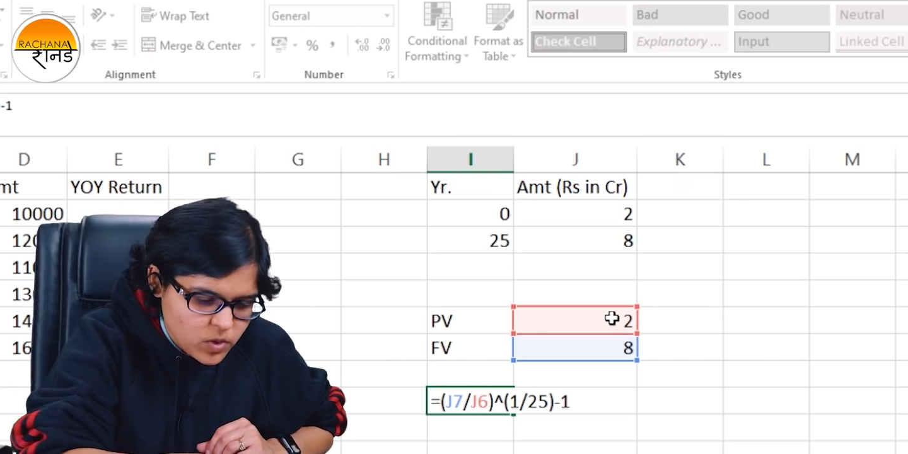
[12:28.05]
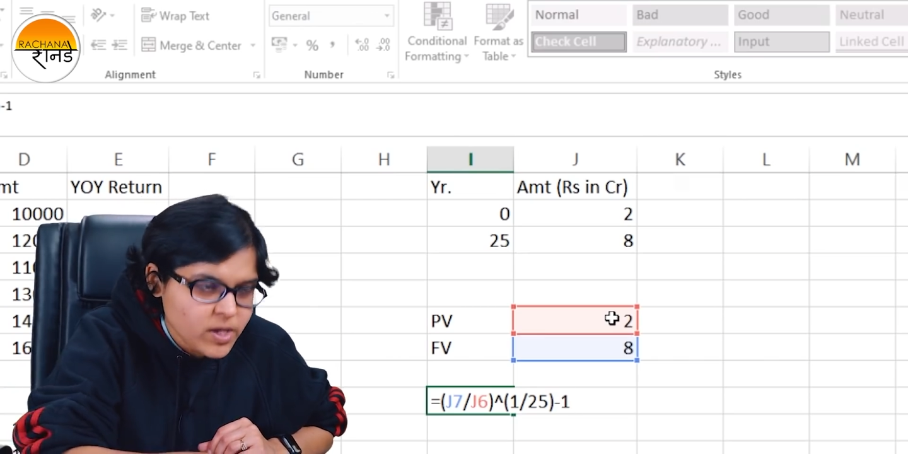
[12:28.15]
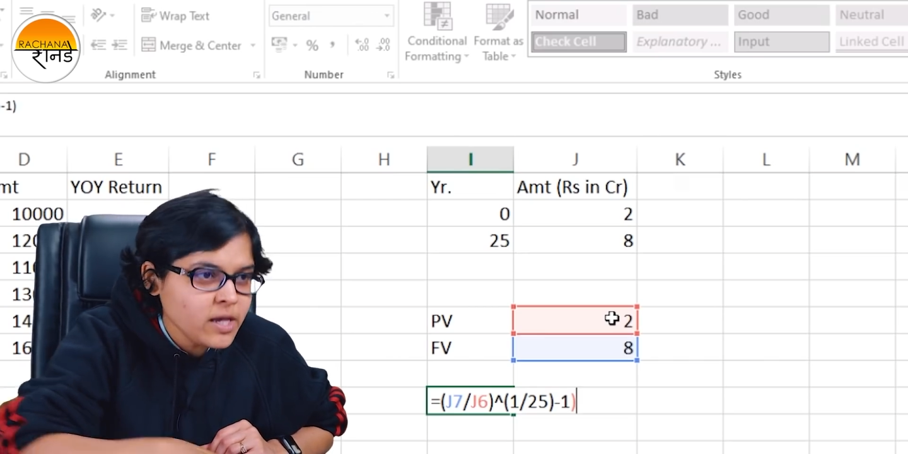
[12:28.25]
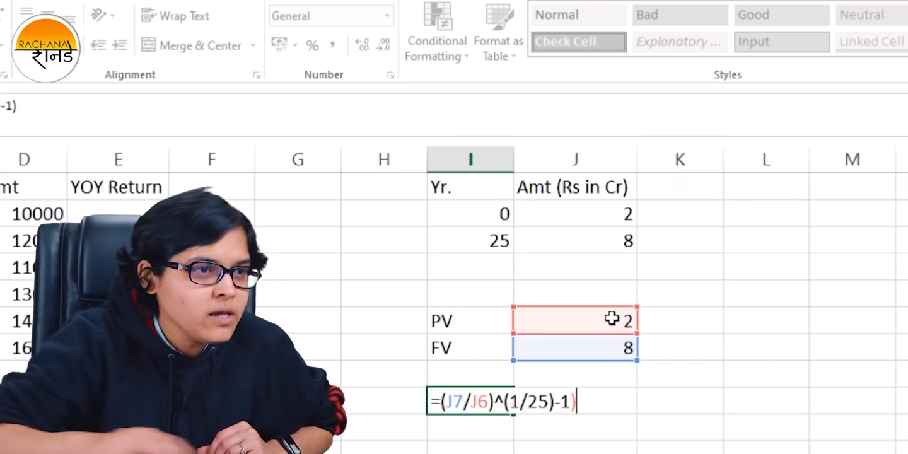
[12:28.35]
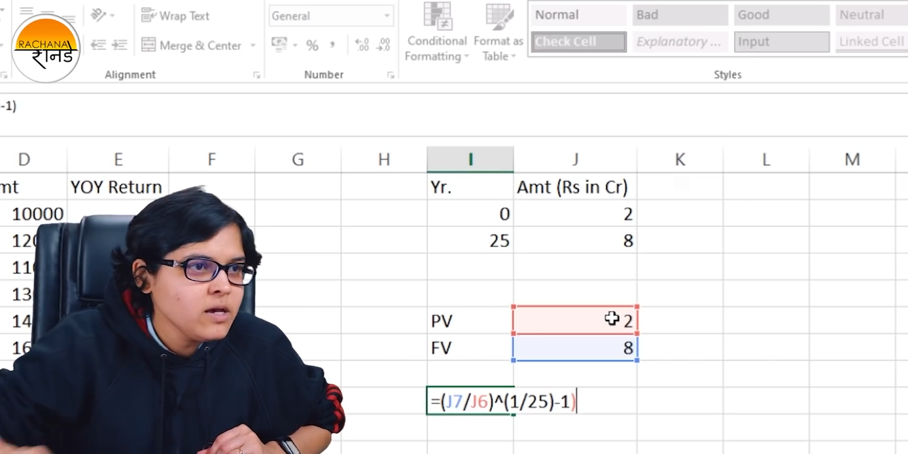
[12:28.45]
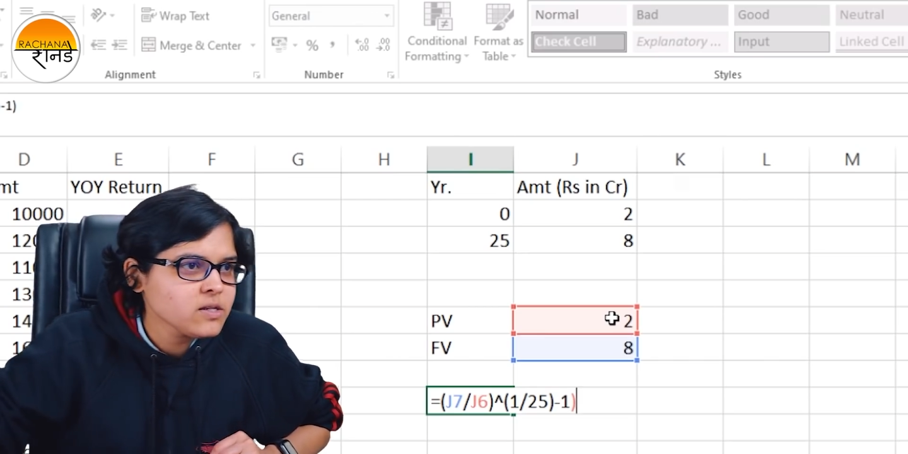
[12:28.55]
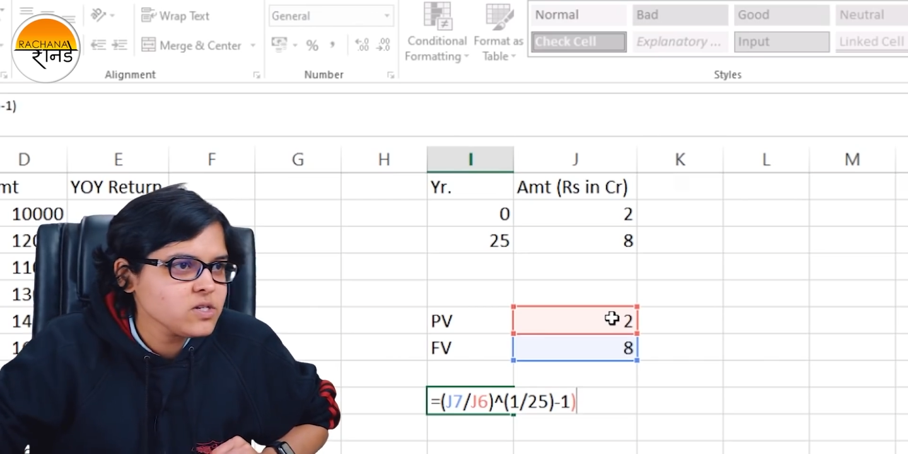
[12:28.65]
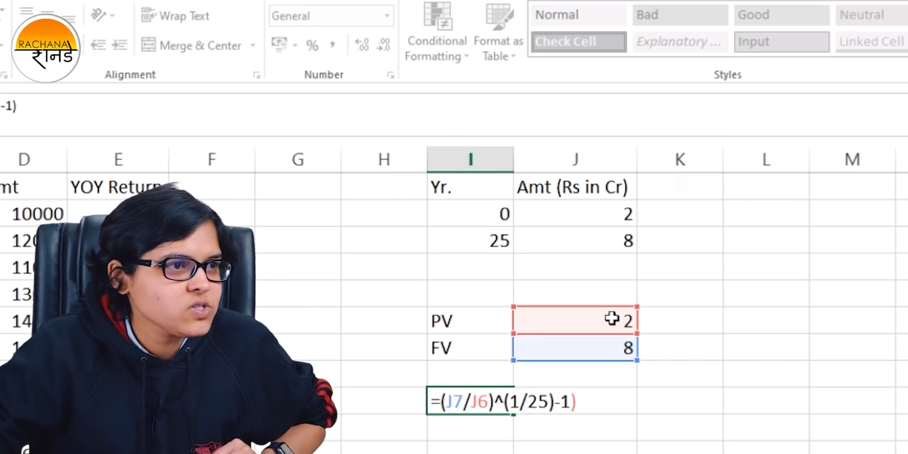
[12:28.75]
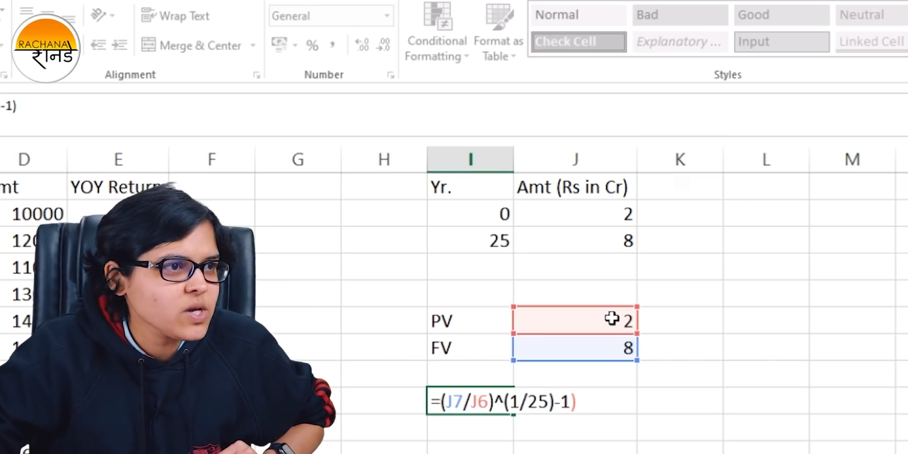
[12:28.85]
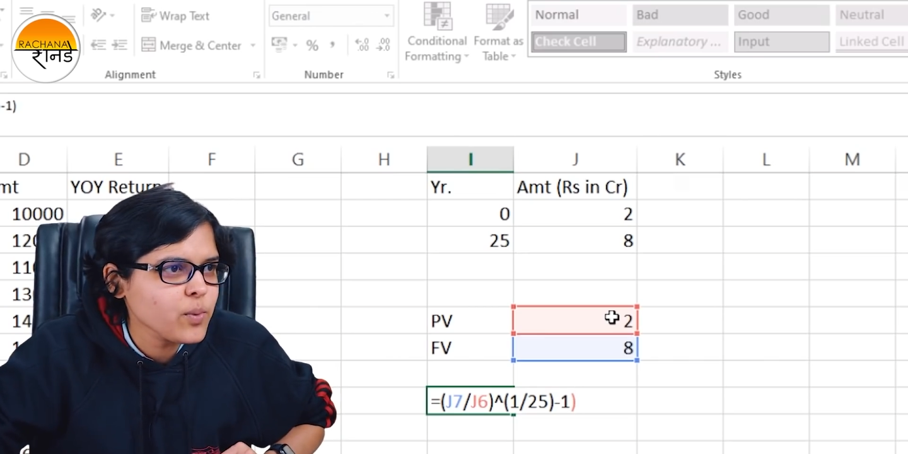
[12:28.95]
Okay,
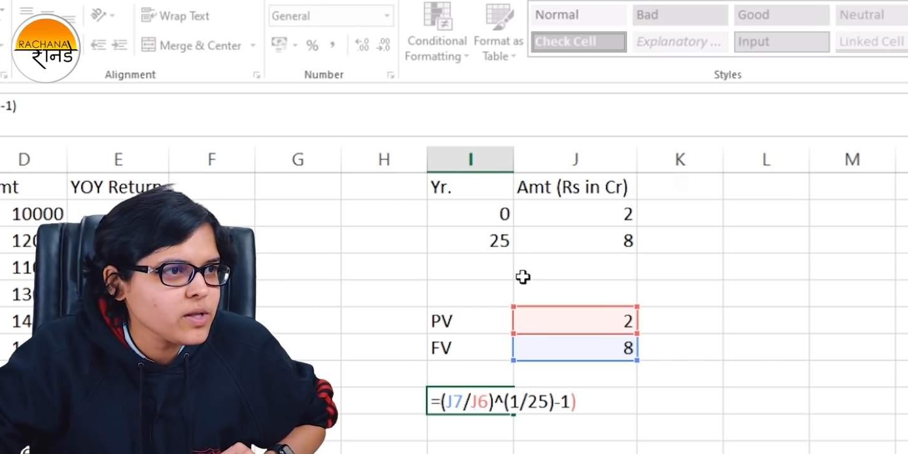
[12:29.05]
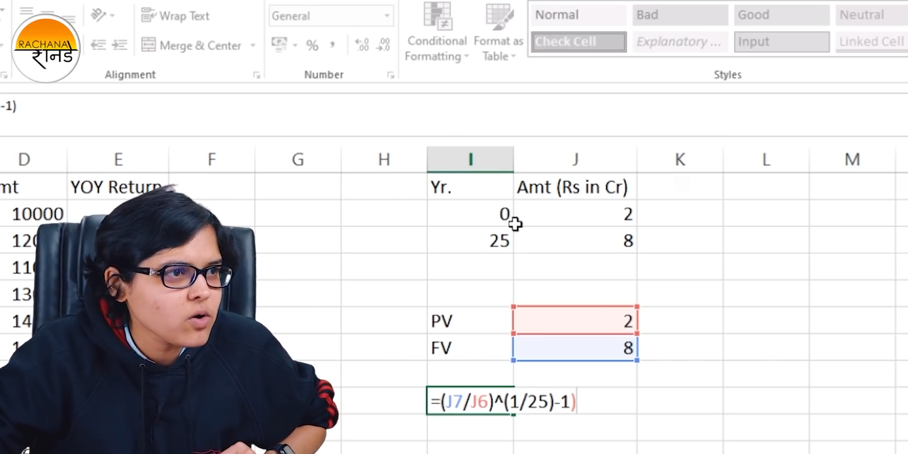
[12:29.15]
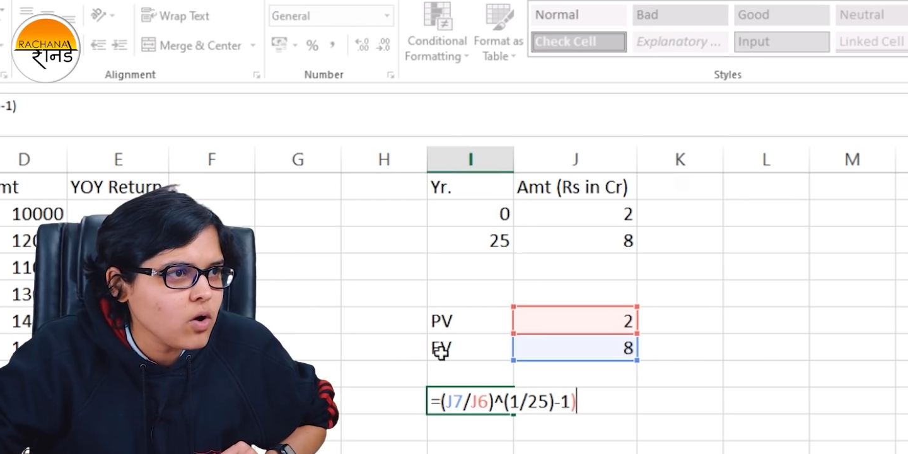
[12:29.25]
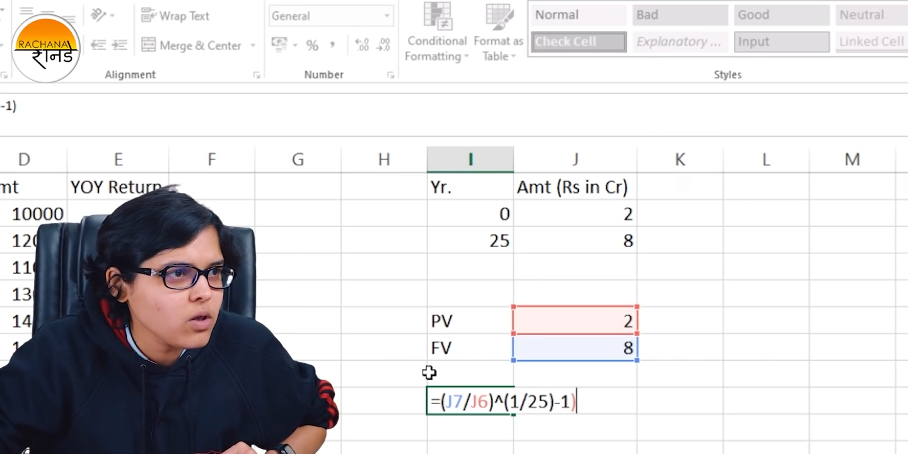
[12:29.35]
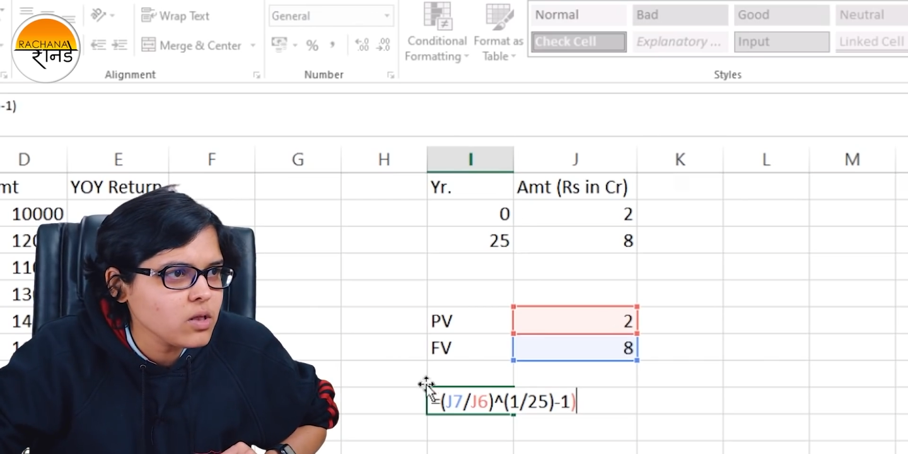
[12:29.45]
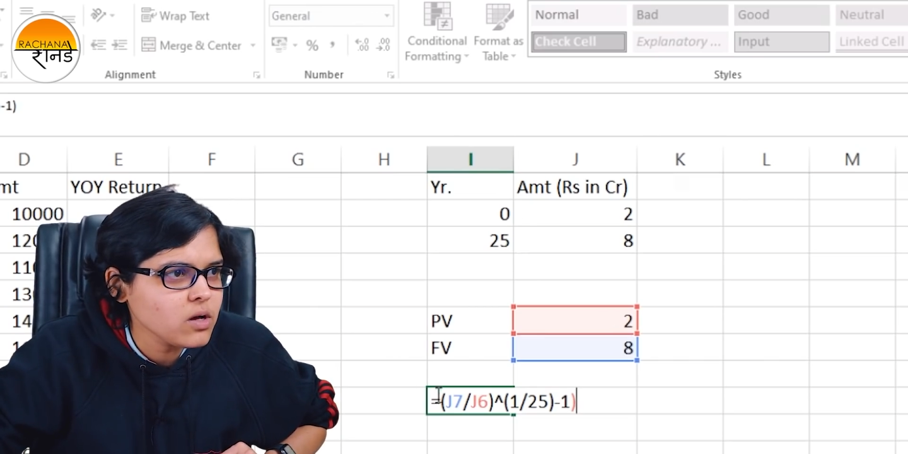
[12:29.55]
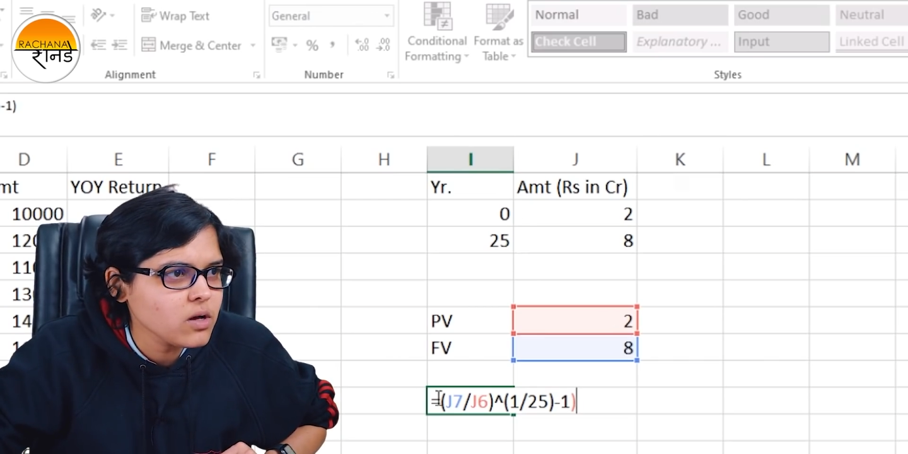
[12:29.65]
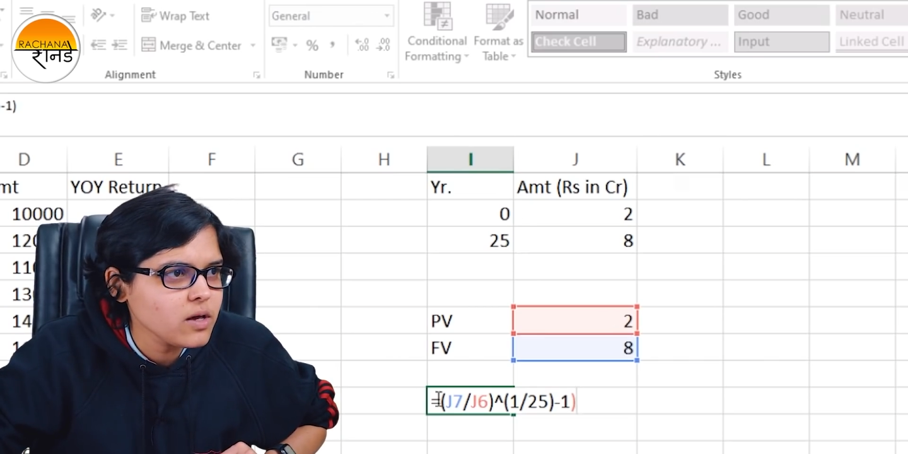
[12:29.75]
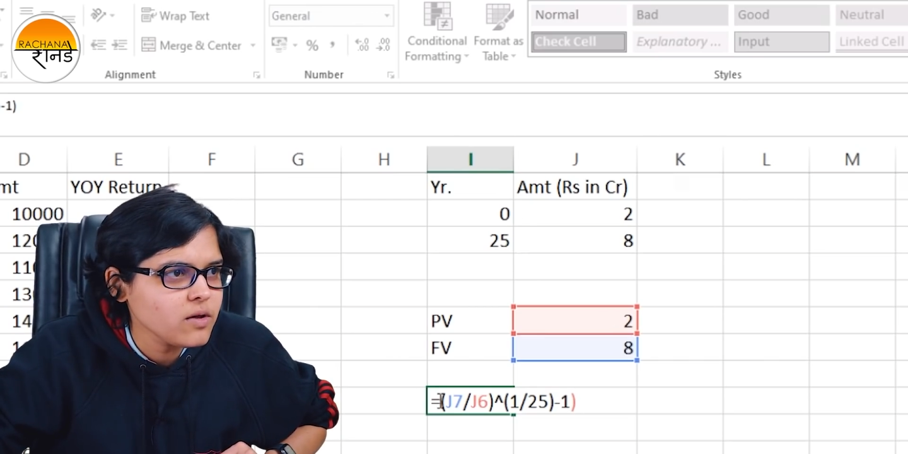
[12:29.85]
just check whether all the